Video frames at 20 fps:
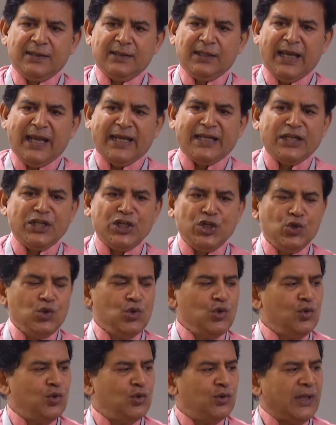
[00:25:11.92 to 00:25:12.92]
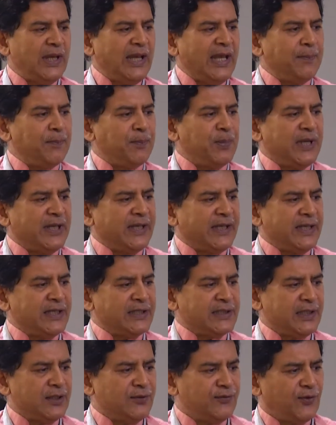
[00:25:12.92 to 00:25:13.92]
A new
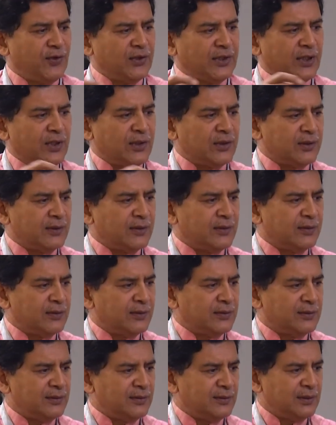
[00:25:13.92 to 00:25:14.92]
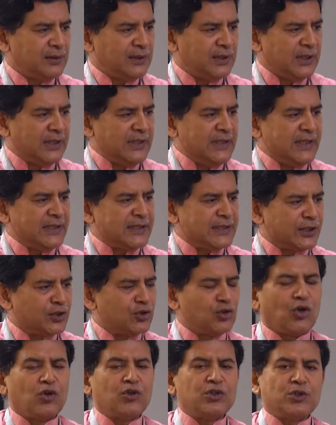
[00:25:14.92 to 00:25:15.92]
application for the earlier
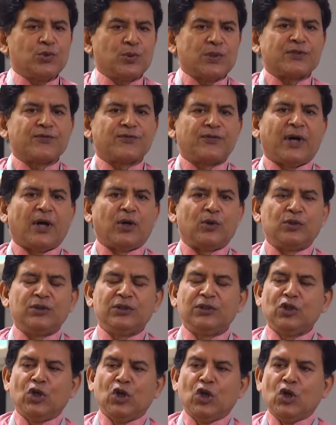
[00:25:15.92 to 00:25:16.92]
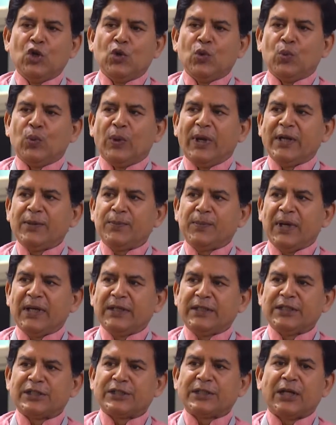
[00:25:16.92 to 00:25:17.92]
technology was found, whereby
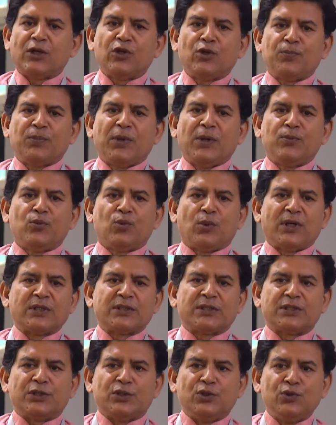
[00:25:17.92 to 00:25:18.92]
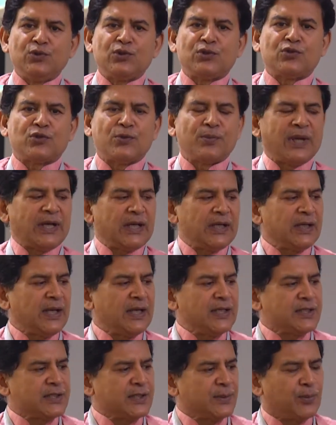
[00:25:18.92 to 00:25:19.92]
the shallow pump was used to
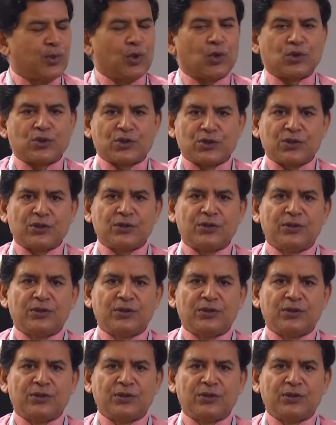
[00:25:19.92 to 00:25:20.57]
mechanize the boats,